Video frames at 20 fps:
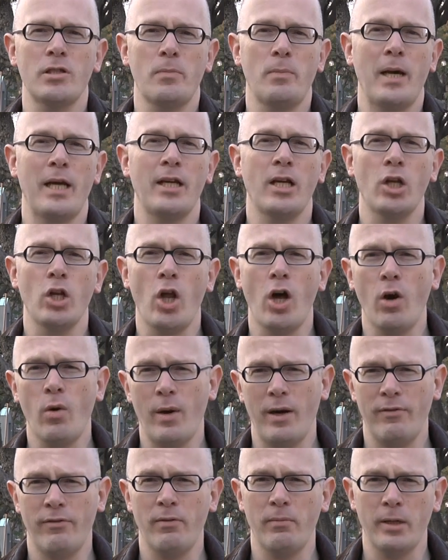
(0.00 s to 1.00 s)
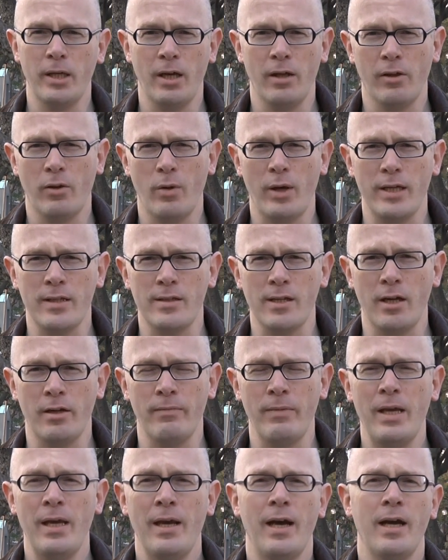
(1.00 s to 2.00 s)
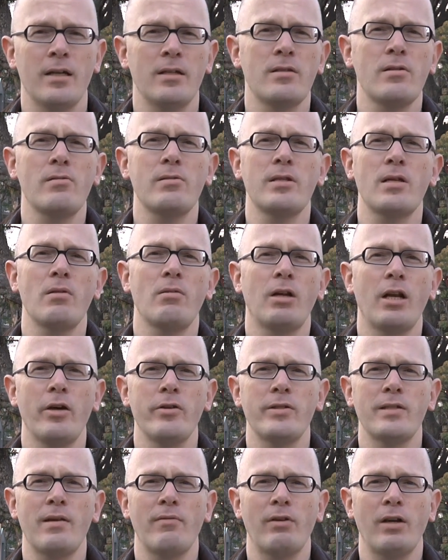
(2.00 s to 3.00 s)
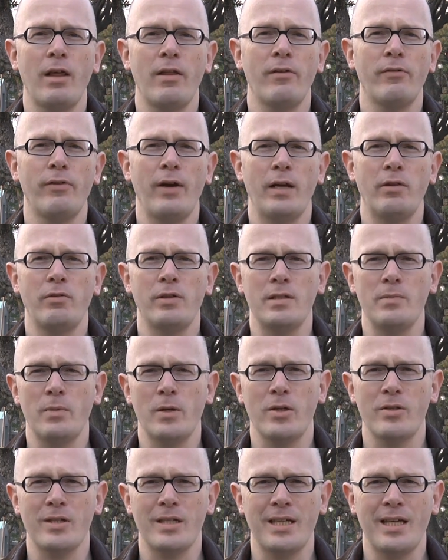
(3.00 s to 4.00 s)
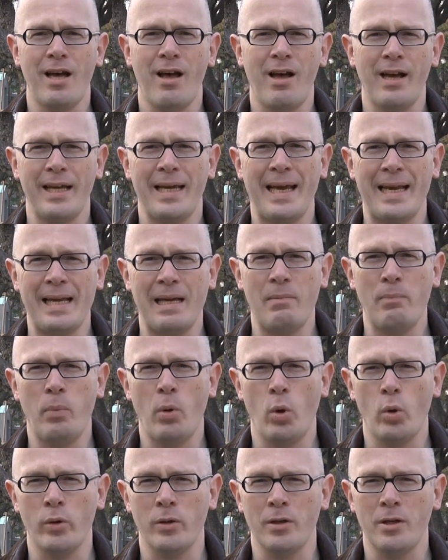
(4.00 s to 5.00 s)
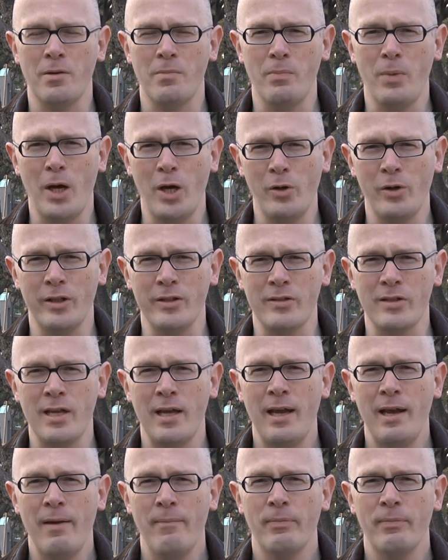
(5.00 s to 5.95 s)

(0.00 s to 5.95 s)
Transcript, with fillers: Japan, a long way from the earthquake zone, and has also closed several other factories because it can't get important components.